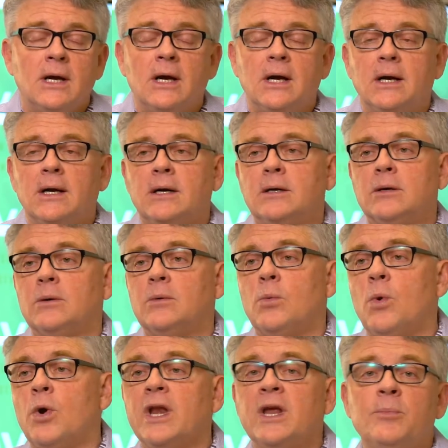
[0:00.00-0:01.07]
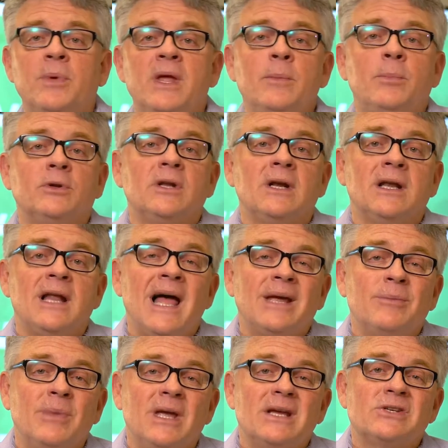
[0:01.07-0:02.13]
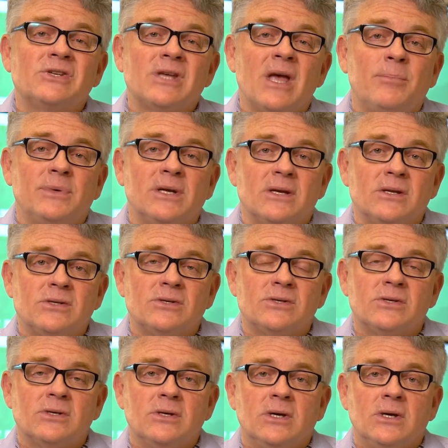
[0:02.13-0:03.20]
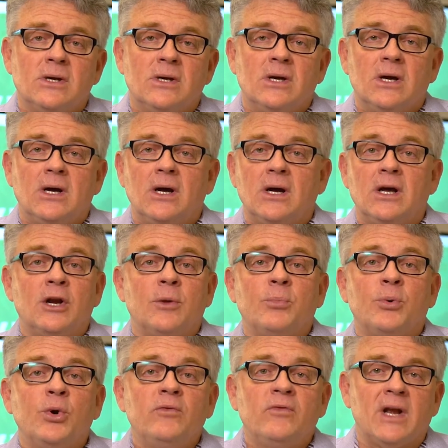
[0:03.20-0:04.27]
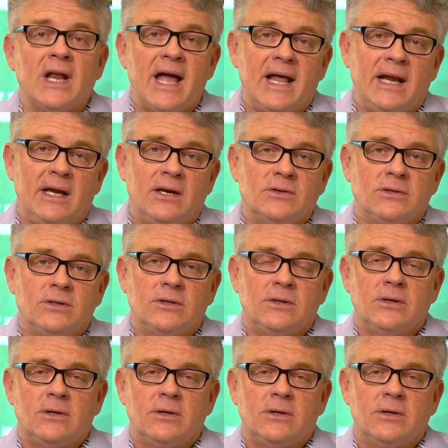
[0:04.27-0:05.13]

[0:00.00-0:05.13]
wanting people to like me, acceptance, an approval addict.